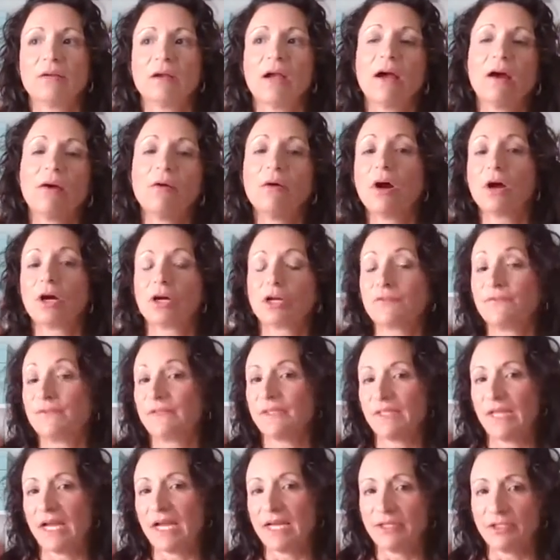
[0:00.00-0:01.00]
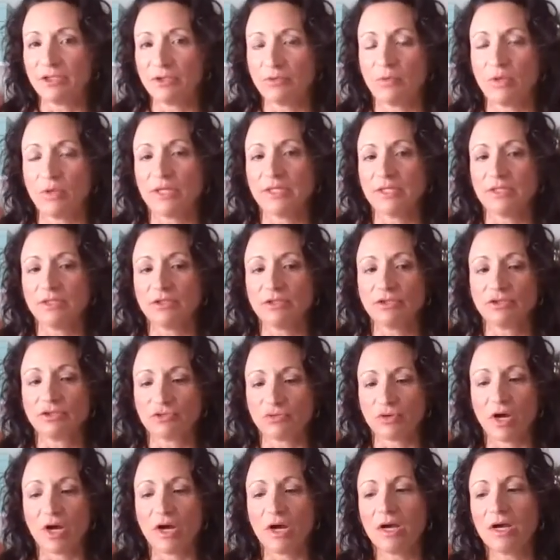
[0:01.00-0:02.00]
how hard of a line you want to
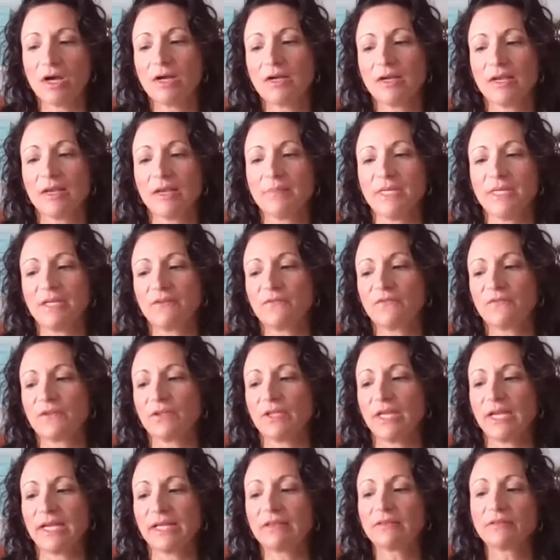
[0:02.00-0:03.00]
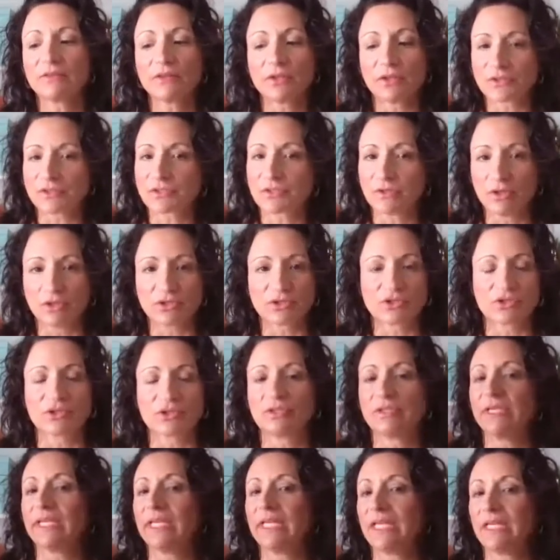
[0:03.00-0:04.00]
draw. I mean, if you're like, those clothes are
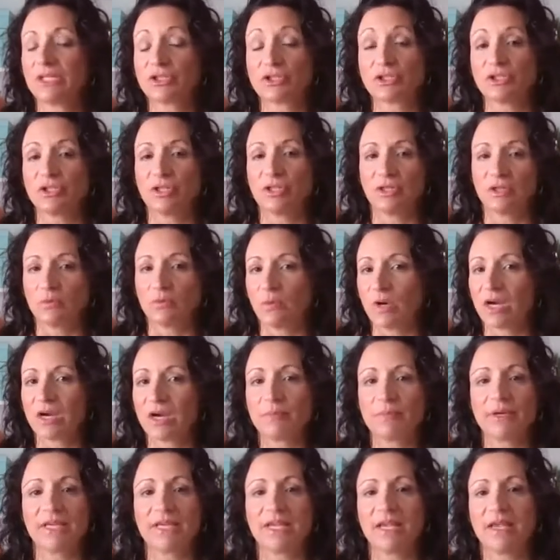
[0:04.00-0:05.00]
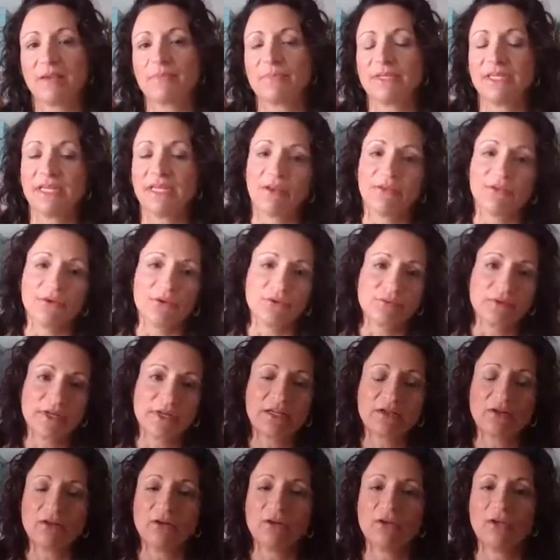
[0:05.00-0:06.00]
clean, is she going to wear them again? But now they're
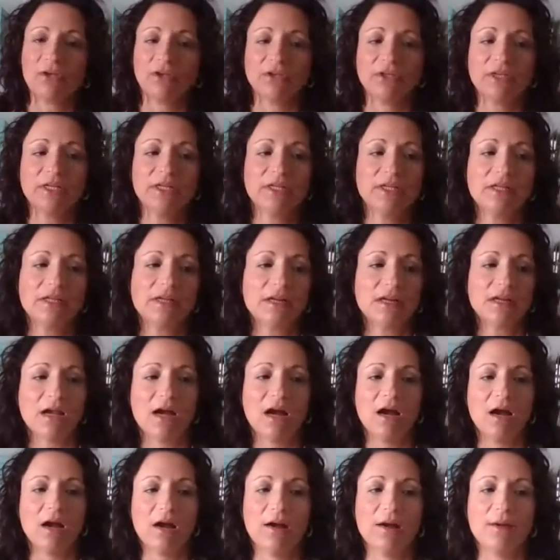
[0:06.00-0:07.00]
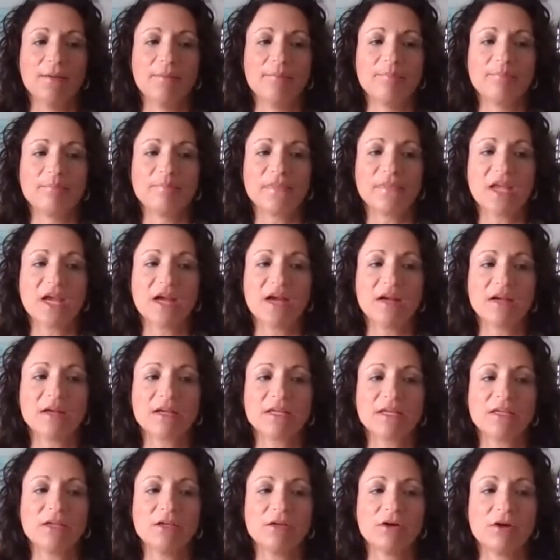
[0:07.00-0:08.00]
wrinkled.
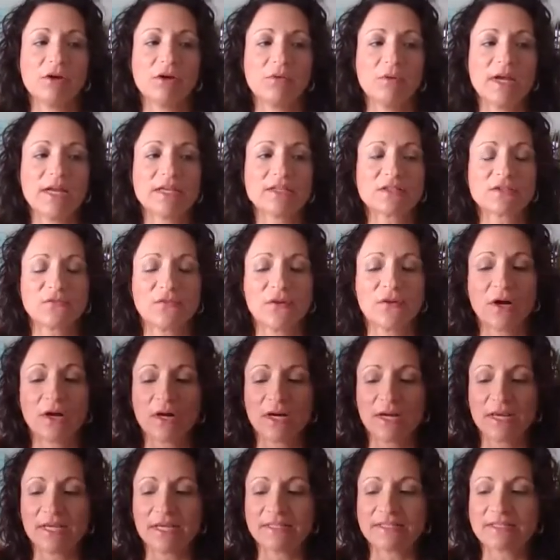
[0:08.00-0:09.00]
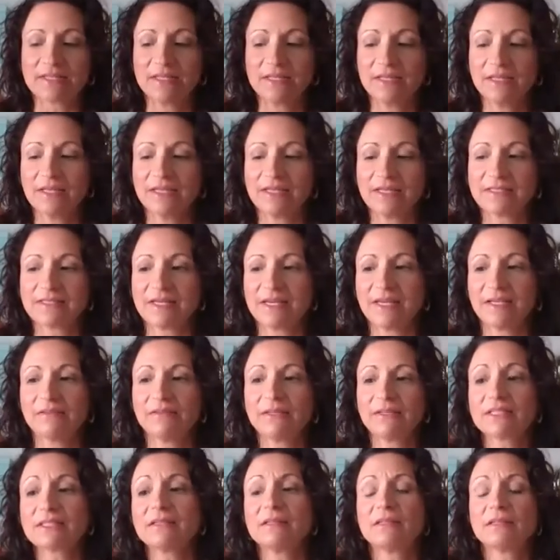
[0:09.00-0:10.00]
As far as saying,
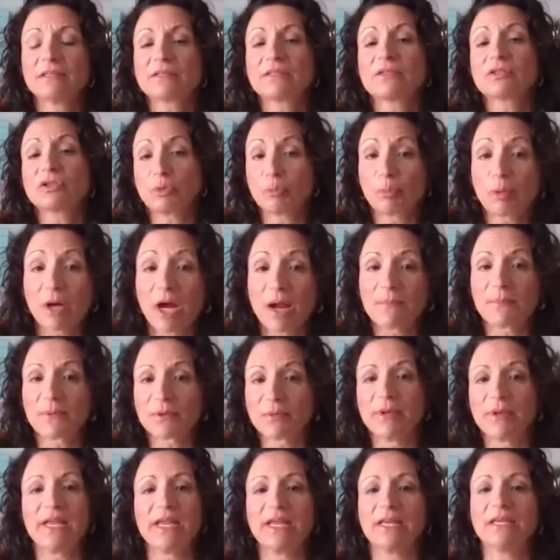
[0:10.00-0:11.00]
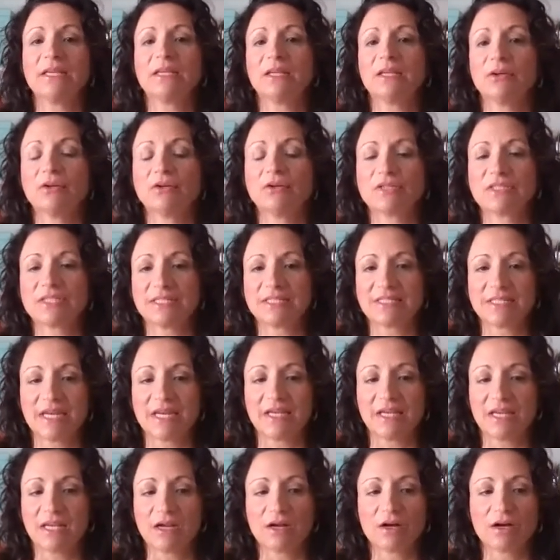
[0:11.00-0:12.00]
listen, this is the proper way, to
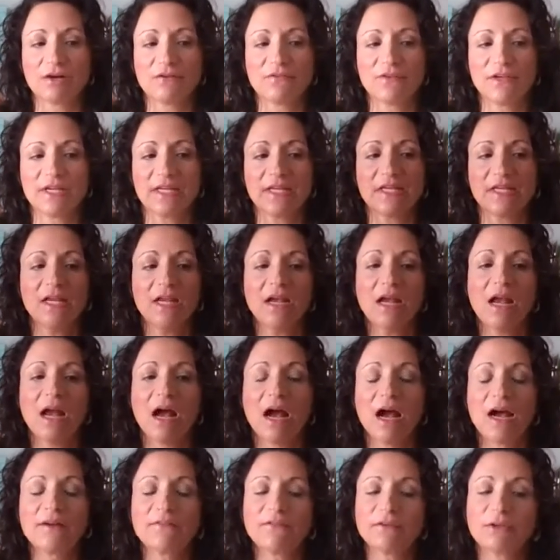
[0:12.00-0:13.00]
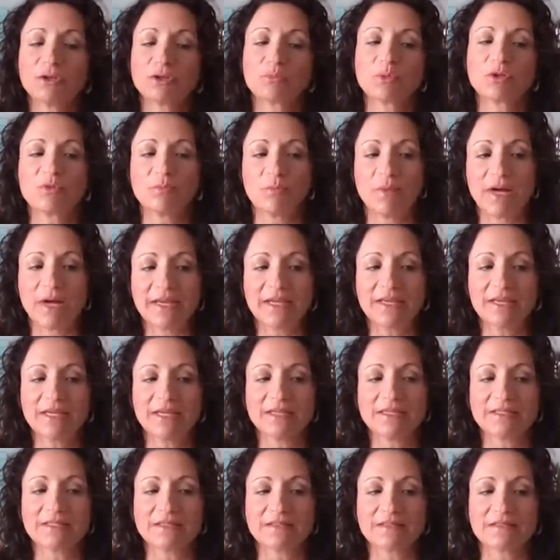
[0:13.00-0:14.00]
take care of it. I've learned with my
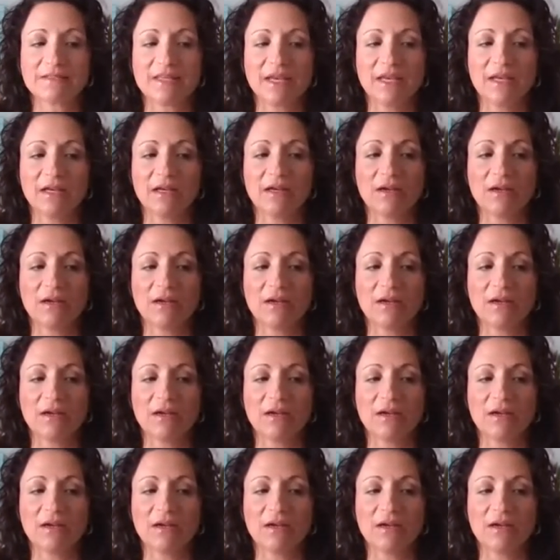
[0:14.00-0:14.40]
kids as they